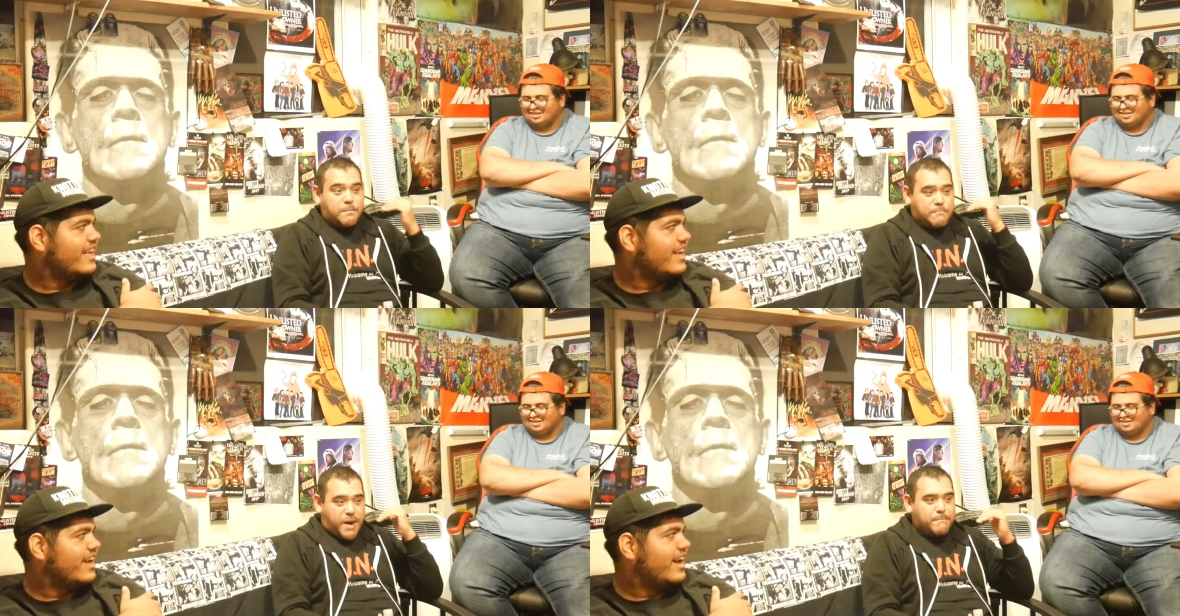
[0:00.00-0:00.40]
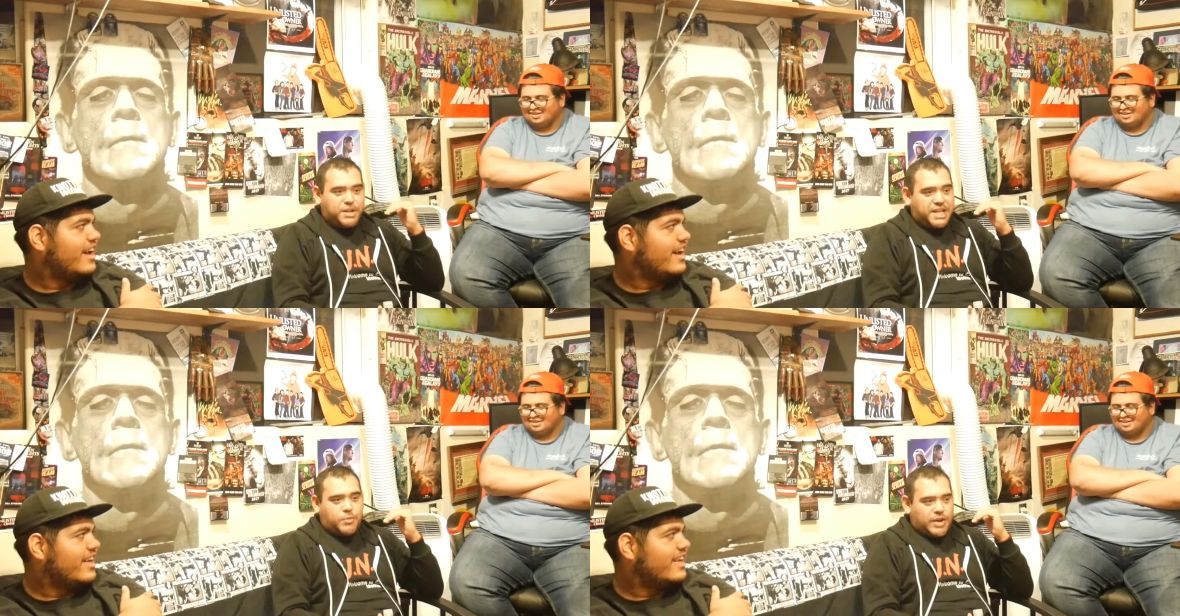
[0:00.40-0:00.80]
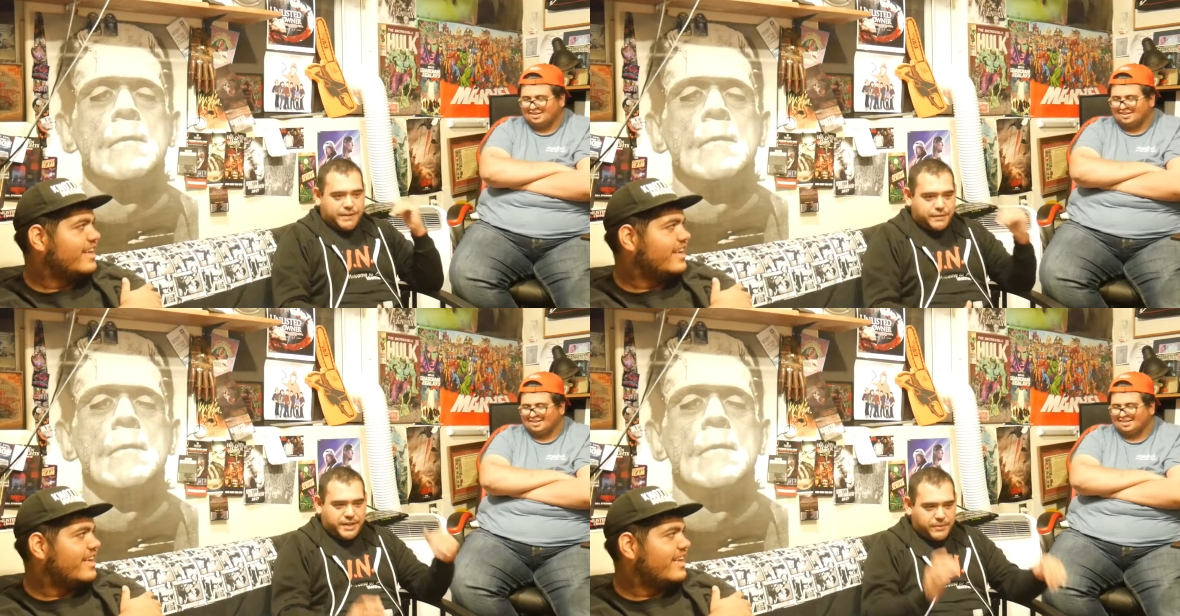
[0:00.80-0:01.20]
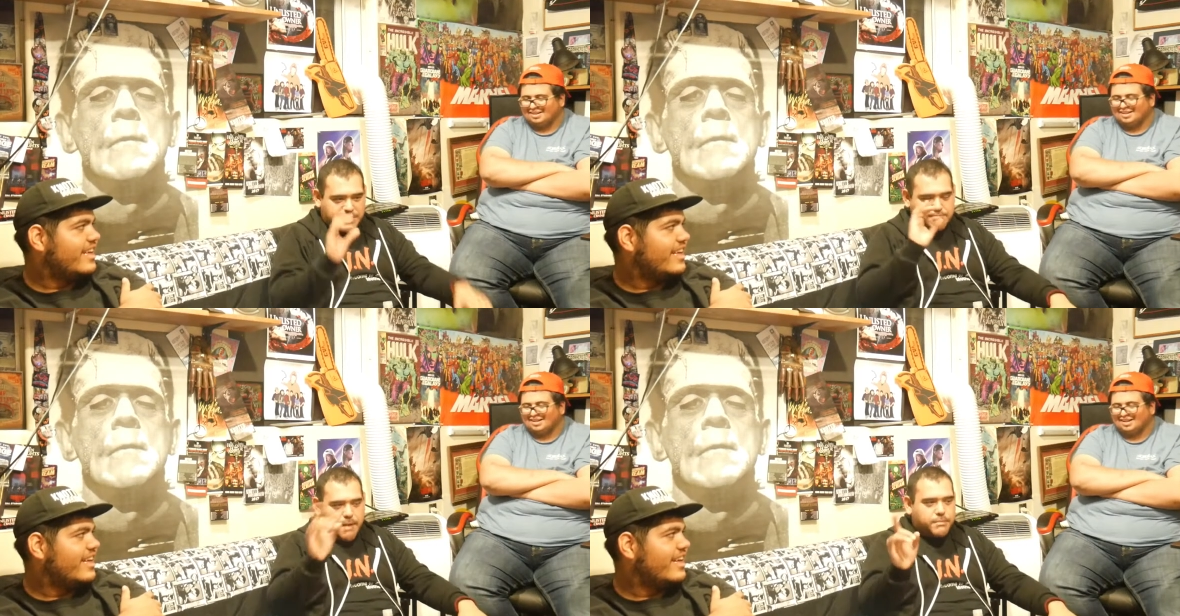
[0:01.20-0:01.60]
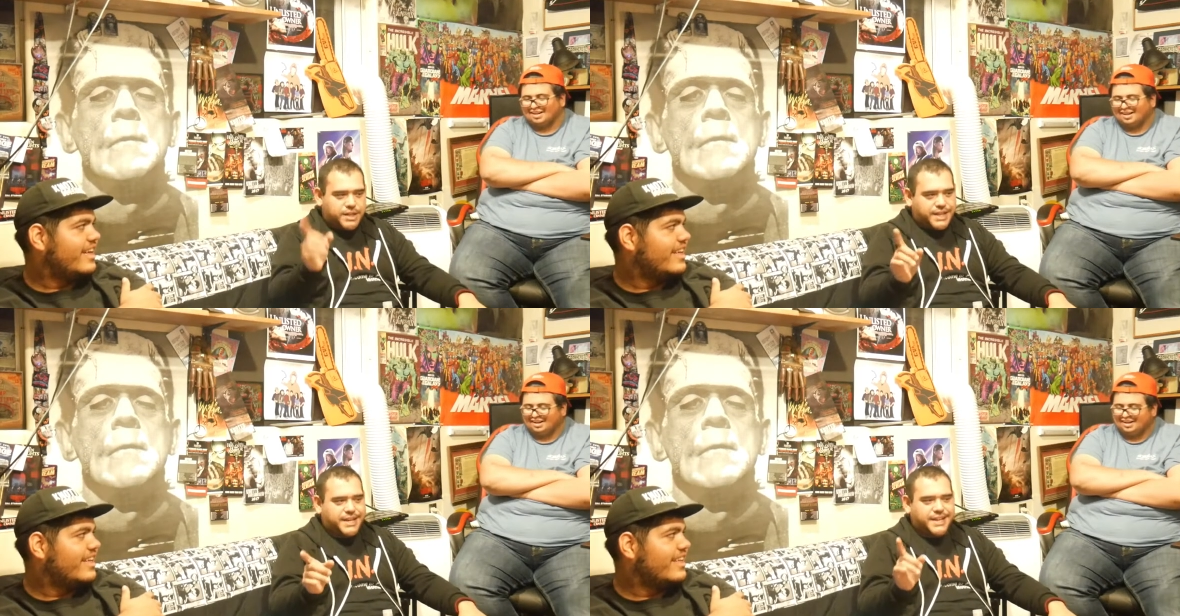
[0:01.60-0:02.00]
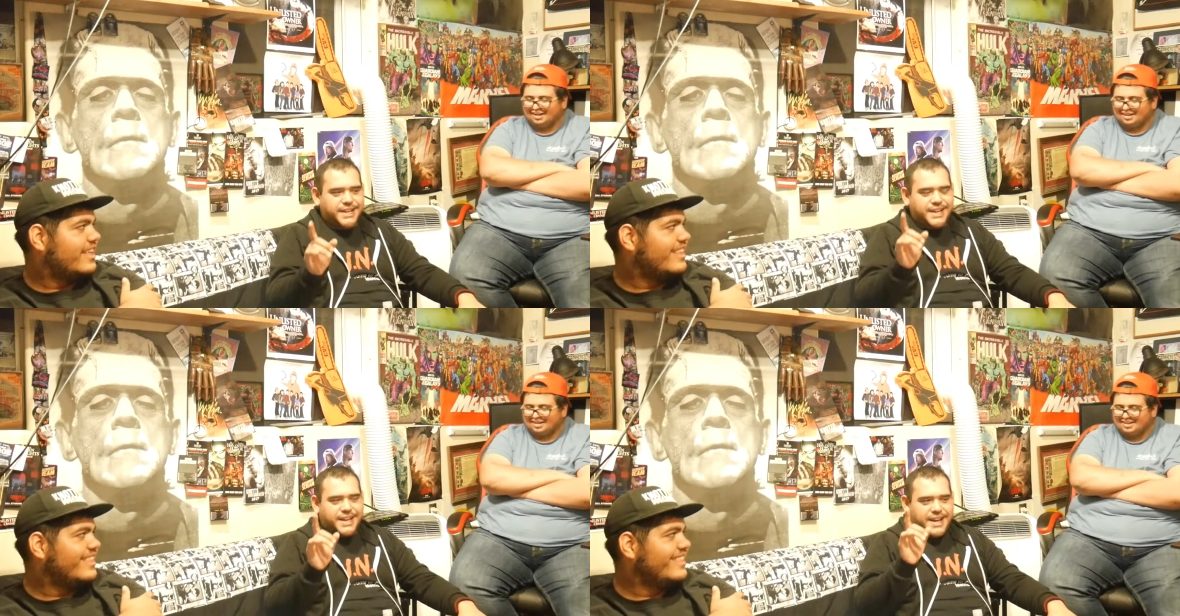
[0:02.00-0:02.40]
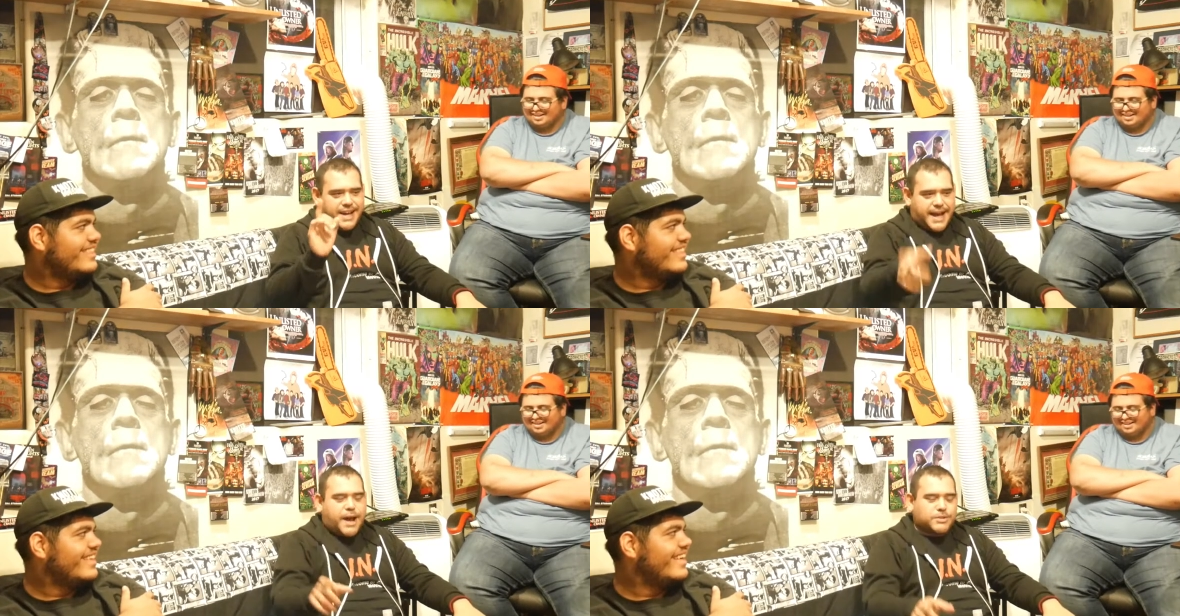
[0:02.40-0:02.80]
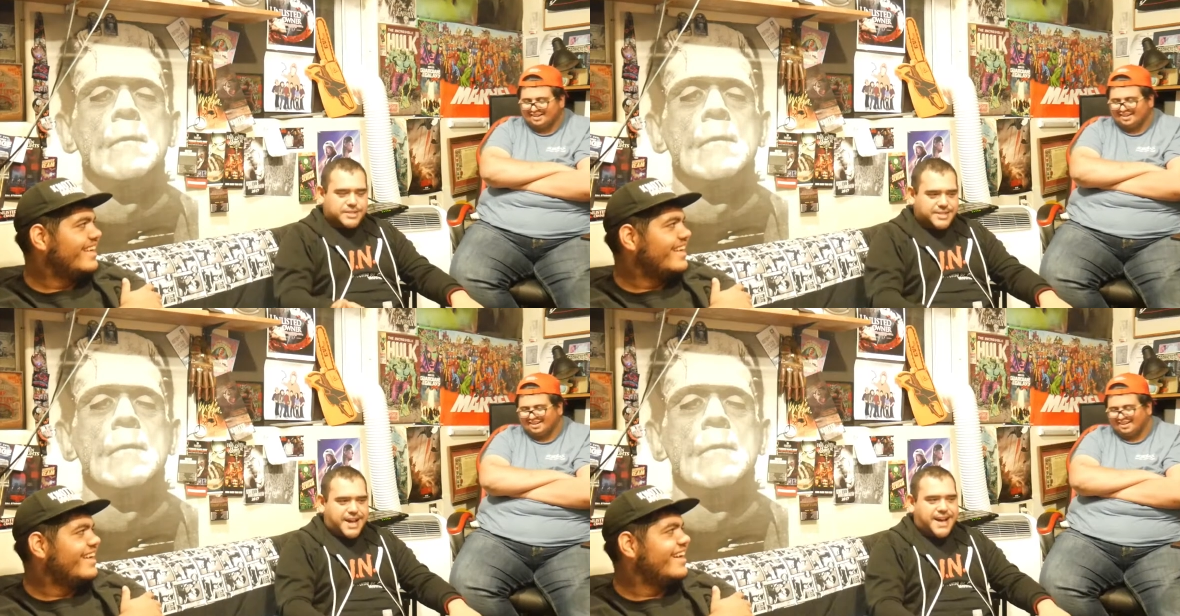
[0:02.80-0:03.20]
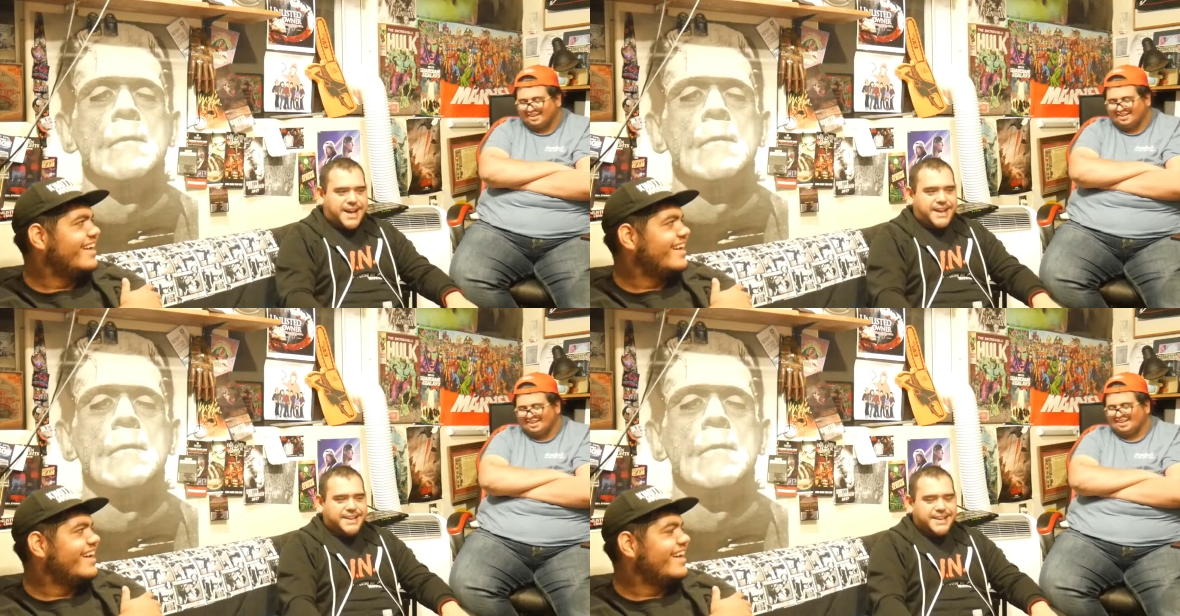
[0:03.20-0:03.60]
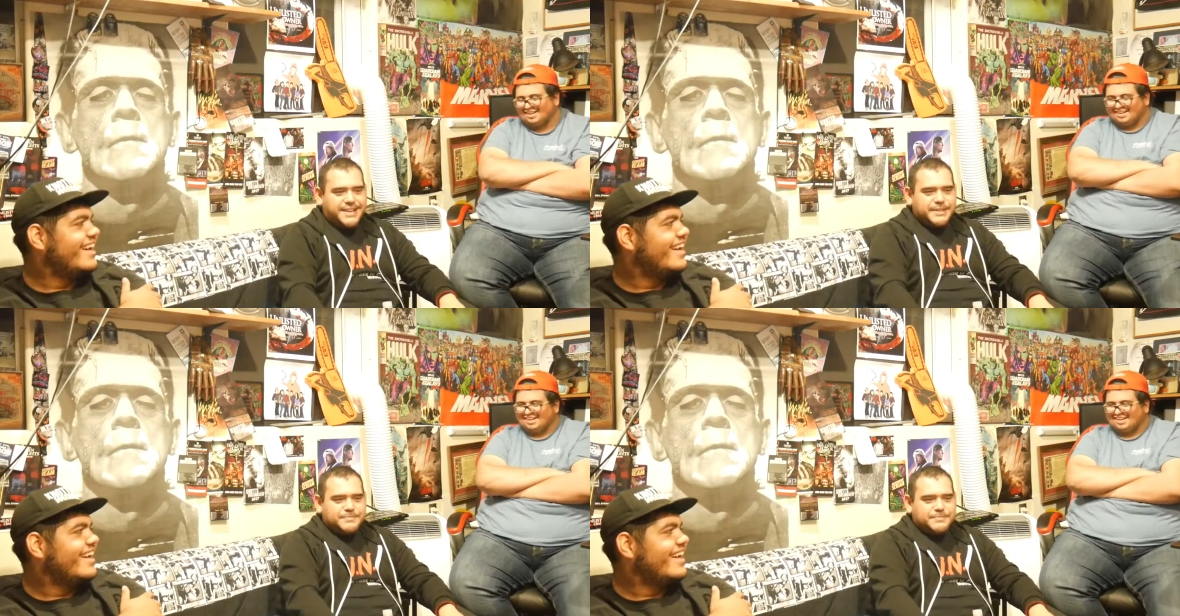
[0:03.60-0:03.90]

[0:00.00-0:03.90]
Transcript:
Speaker 1: mumbling whatever he was mumbling outside.